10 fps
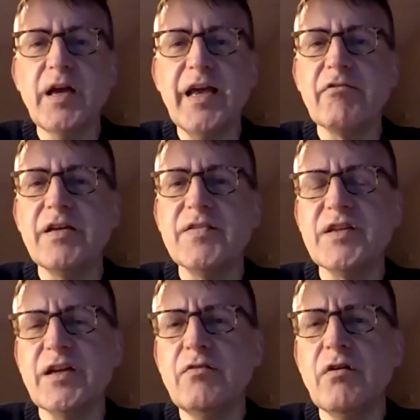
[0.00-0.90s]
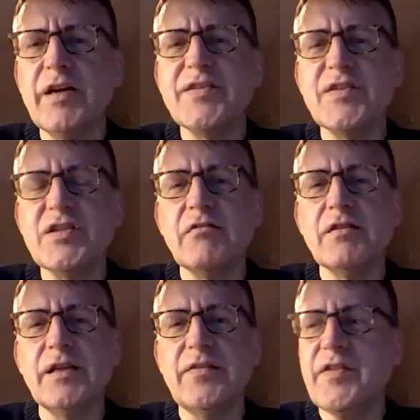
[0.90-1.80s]
Areas that are not
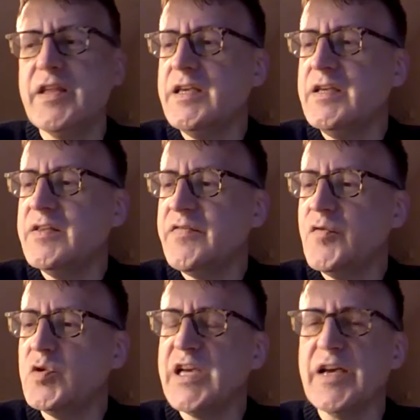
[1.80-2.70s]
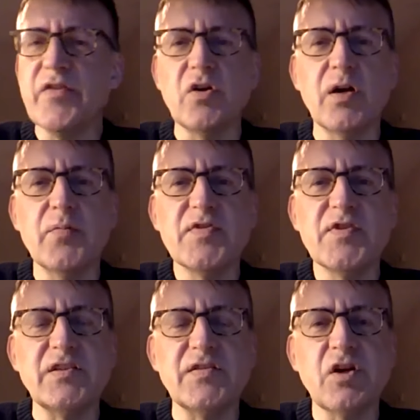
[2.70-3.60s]
necessarily the forte of economists,
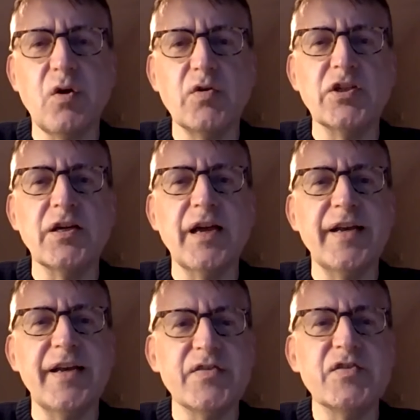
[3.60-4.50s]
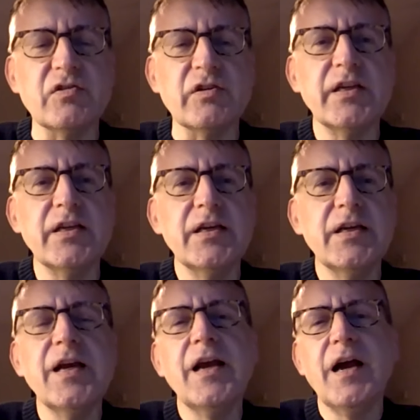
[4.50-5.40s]
such as culture and history,
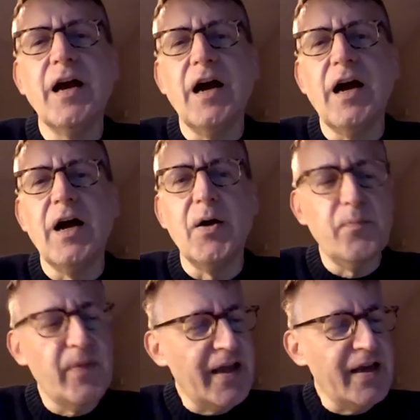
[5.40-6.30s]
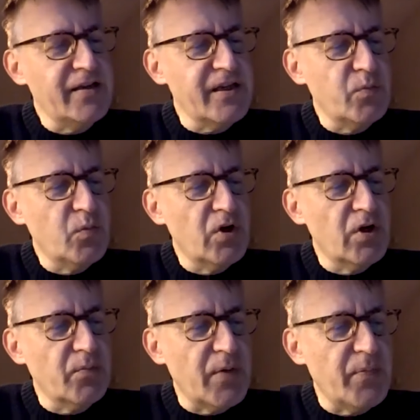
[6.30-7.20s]
and indeed
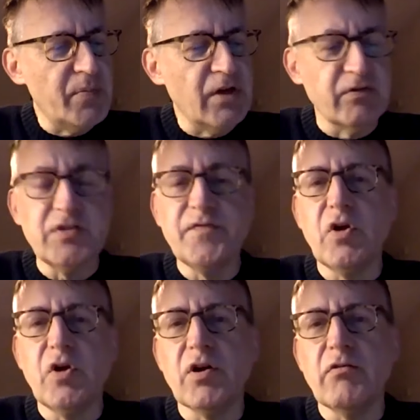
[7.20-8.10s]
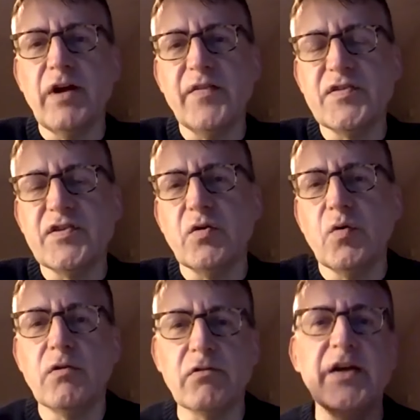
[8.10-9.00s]
work by people like Richard Florida around the
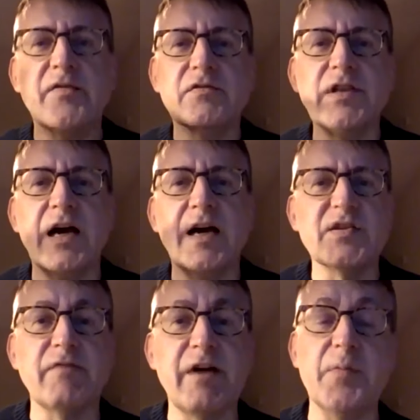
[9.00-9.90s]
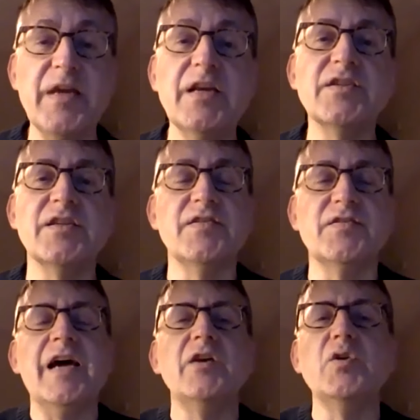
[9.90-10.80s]
so-called creative class, around amenities,
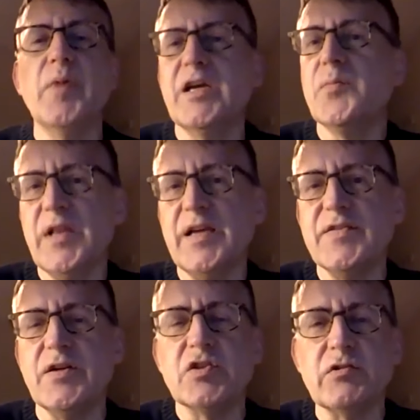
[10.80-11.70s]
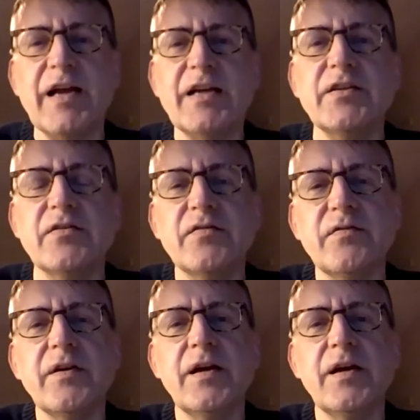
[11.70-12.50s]
and how do you make a place attractive.